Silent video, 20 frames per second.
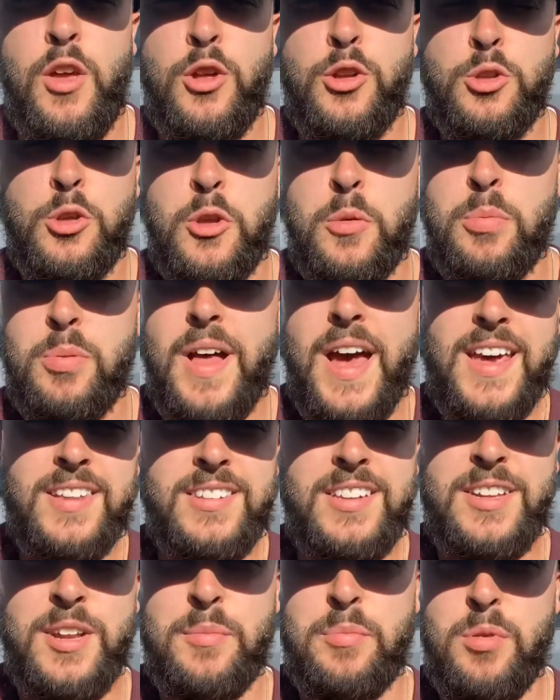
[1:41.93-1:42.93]
The
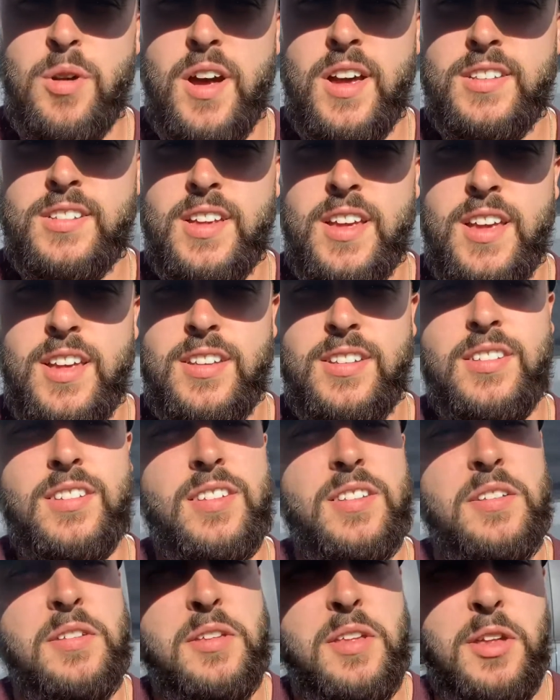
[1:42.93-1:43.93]
Plasti Dip
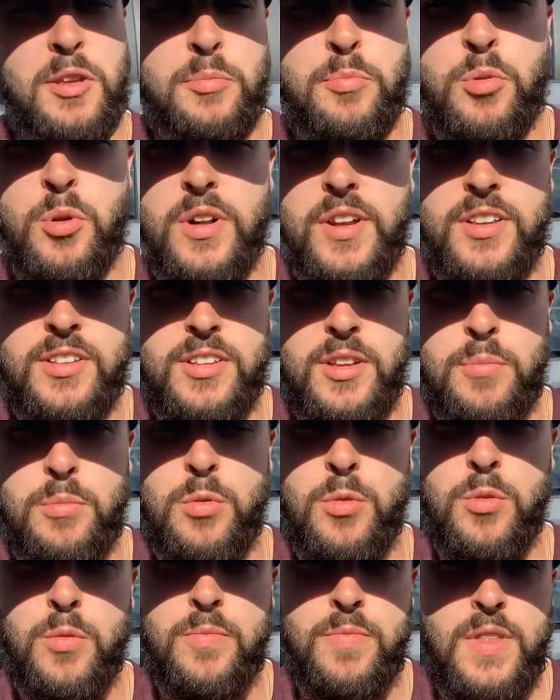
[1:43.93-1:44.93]
process is pretty
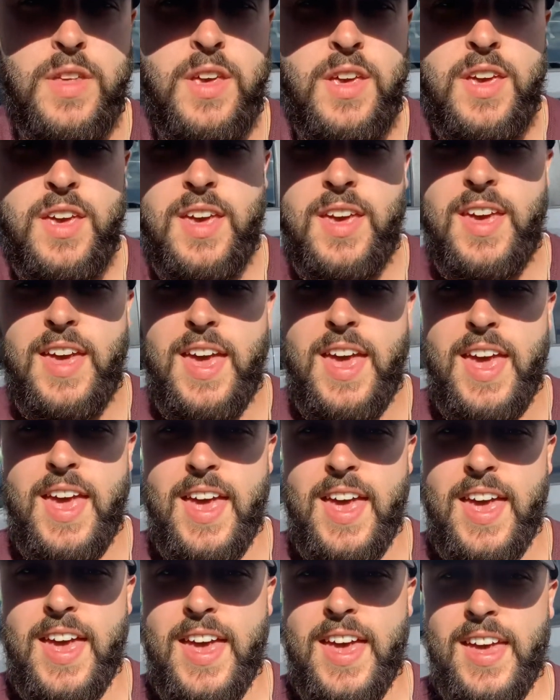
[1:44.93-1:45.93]
simple,
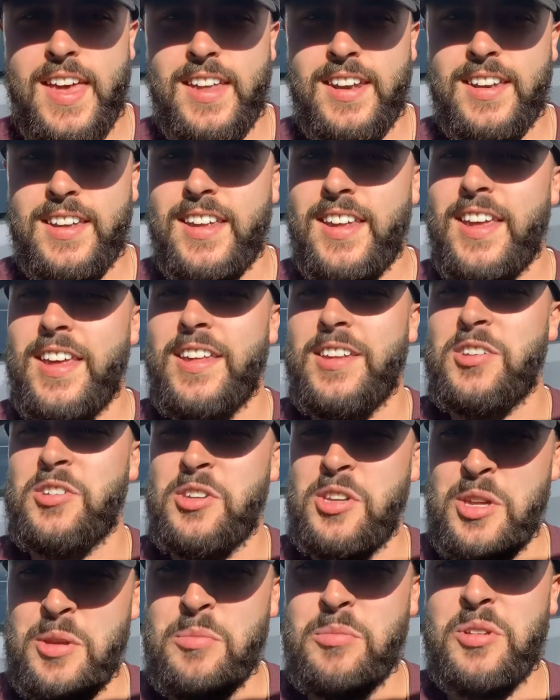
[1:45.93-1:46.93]
and it
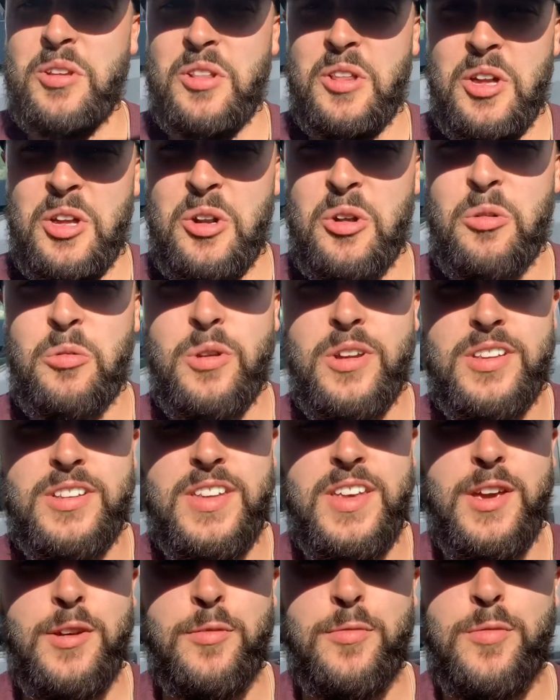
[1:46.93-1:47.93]
seems a little
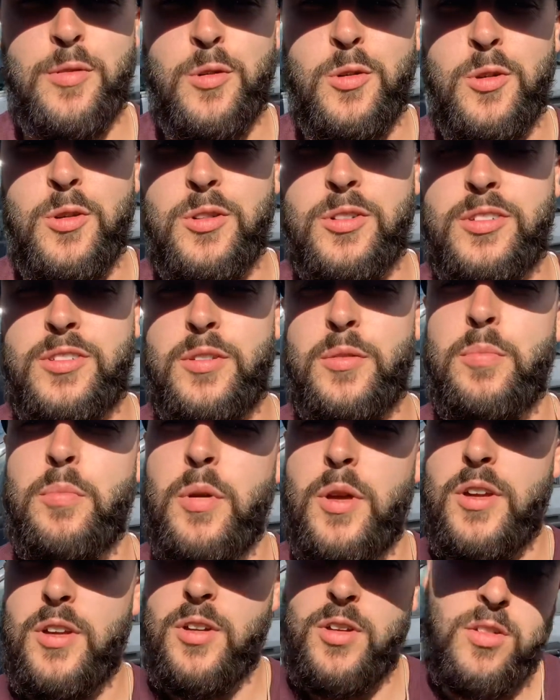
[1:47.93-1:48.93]
risky at first,
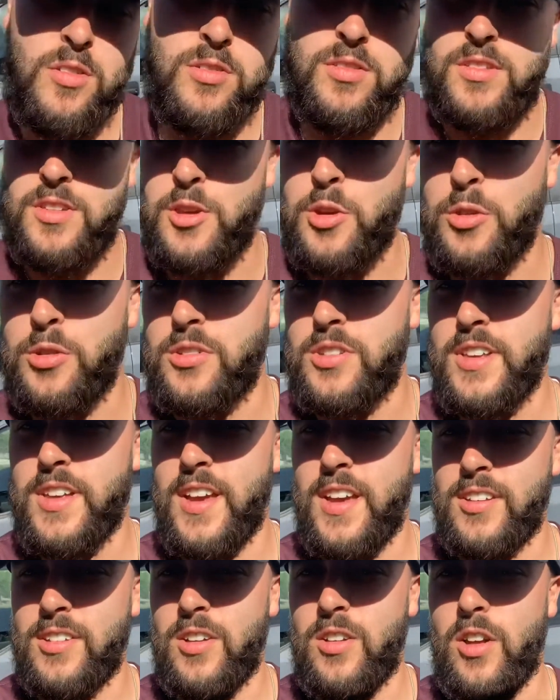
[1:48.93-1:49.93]
but you'll
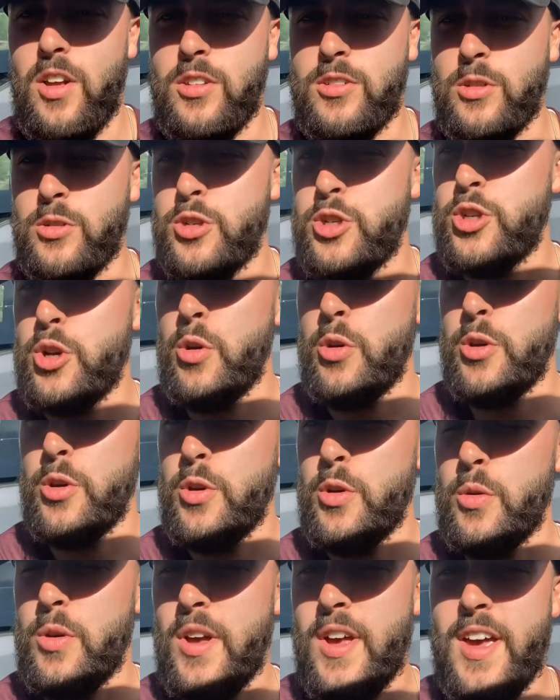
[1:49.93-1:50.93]
see as I'll show
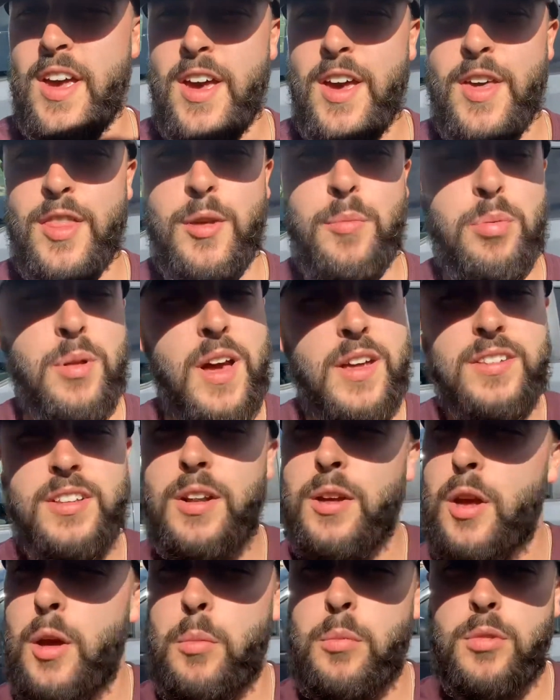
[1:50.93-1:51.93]
you. The
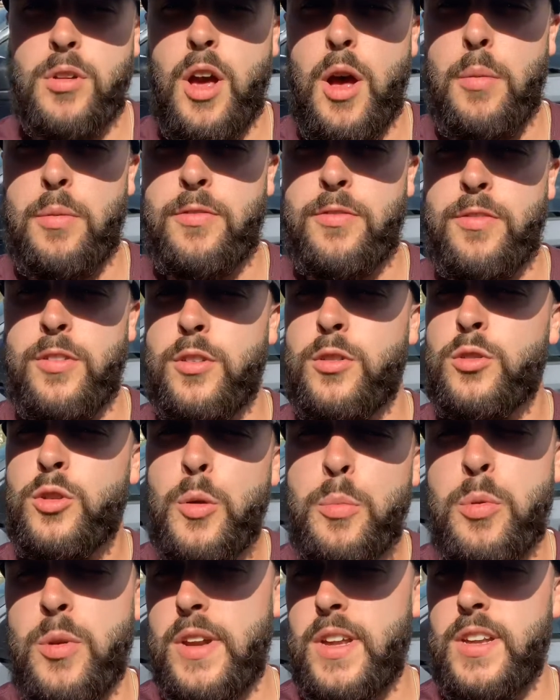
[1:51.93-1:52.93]
Plasti Dip comes off
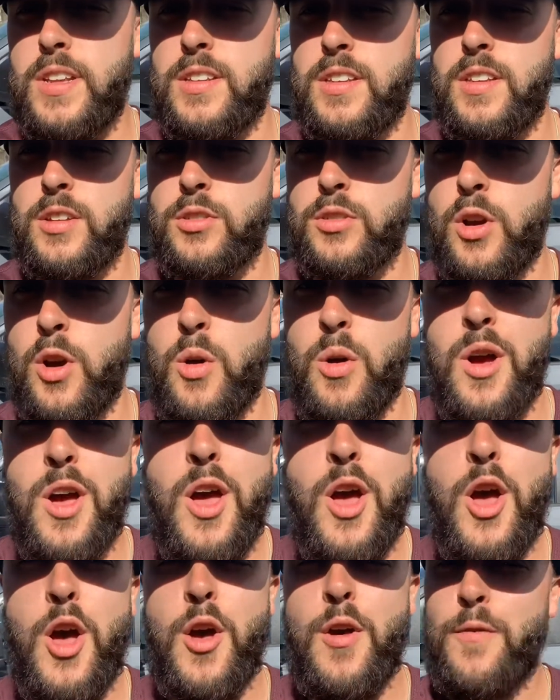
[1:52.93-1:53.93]
super easy. So
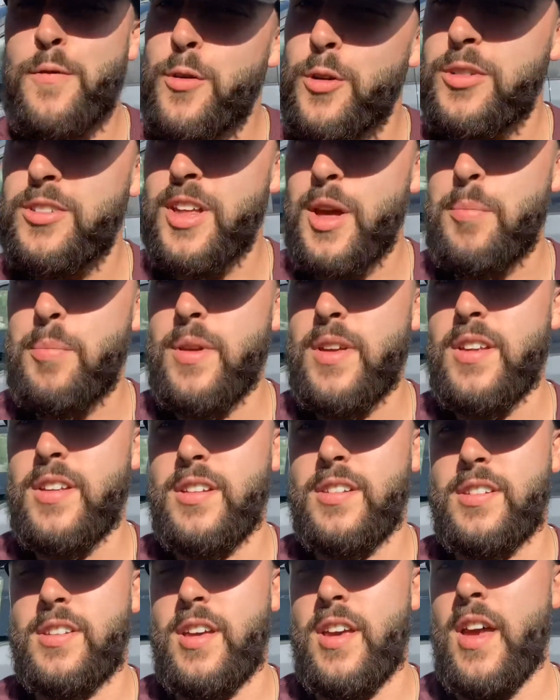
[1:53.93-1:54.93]
first step
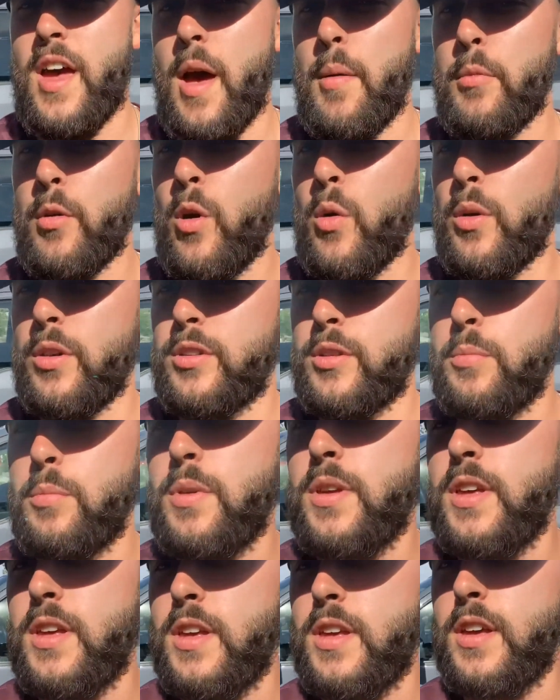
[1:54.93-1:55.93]
is I'm going to
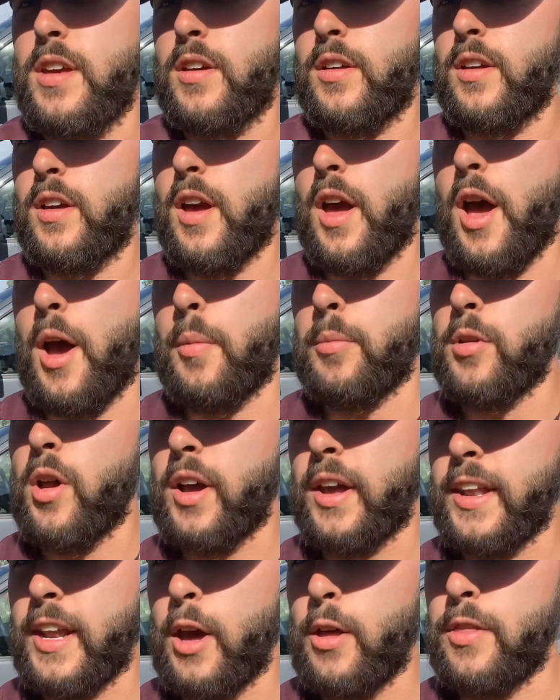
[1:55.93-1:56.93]
be
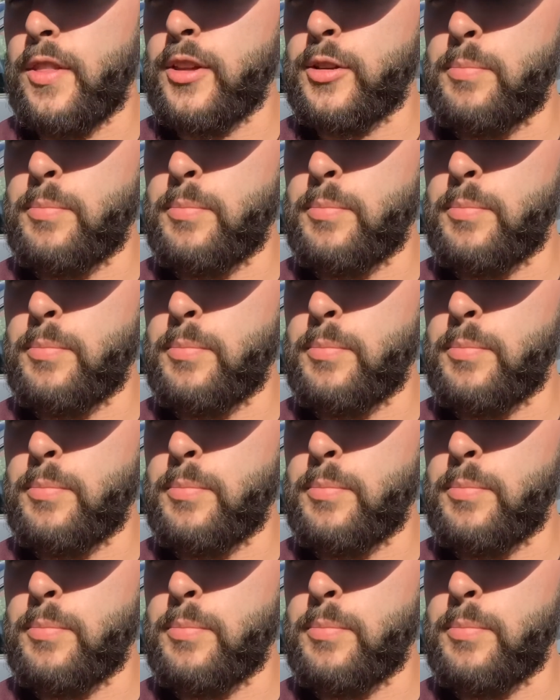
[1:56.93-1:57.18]
knocking out this